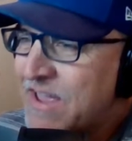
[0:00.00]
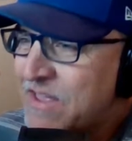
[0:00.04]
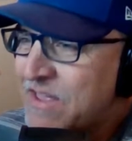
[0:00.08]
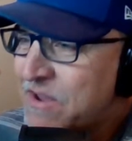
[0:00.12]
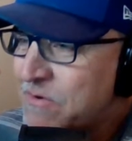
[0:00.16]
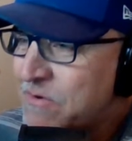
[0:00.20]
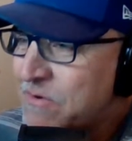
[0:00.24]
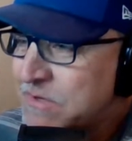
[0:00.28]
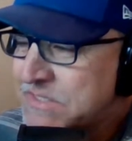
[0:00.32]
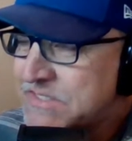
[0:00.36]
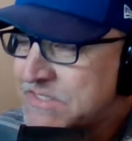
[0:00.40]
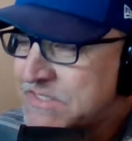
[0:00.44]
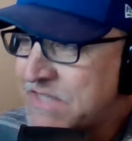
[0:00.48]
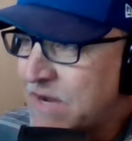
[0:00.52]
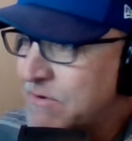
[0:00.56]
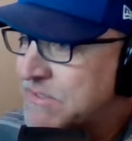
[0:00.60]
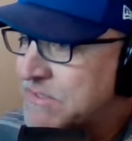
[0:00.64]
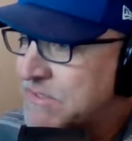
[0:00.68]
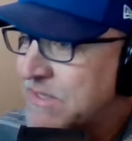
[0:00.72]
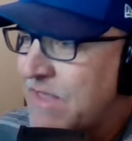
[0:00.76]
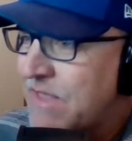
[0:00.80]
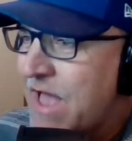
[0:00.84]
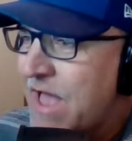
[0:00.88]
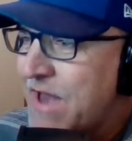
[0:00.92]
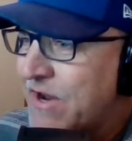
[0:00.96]
There was
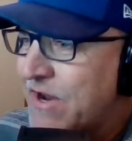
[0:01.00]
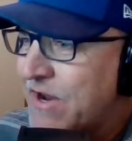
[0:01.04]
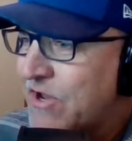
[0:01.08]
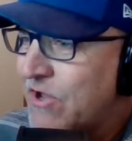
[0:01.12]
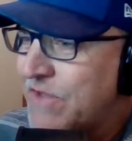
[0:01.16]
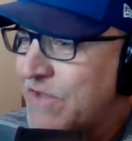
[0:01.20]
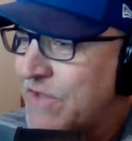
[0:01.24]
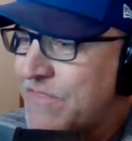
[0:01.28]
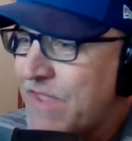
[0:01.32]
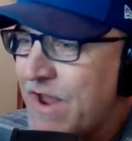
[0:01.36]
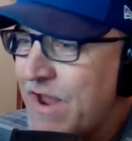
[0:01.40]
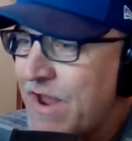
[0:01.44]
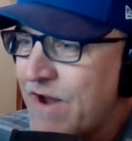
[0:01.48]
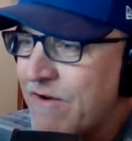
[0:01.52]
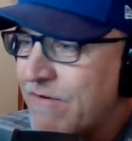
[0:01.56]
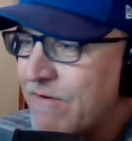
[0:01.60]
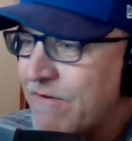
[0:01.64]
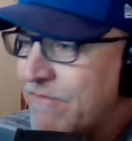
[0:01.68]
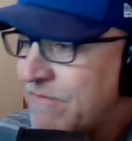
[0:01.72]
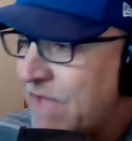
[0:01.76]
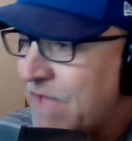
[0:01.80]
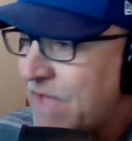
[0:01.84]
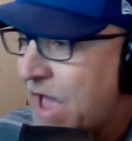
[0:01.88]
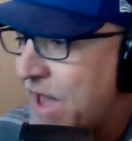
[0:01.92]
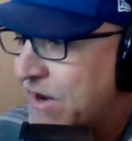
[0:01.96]
a lot of good
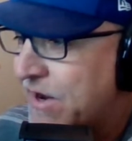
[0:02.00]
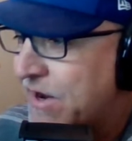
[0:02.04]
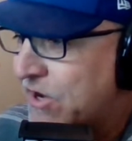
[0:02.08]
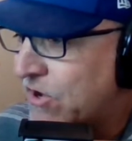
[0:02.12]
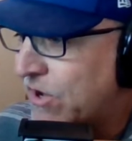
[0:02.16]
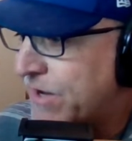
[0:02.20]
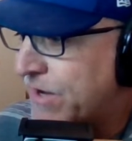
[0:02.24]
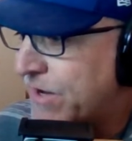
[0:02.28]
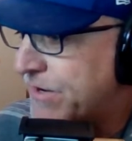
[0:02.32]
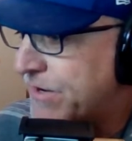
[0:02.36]
there. A lot of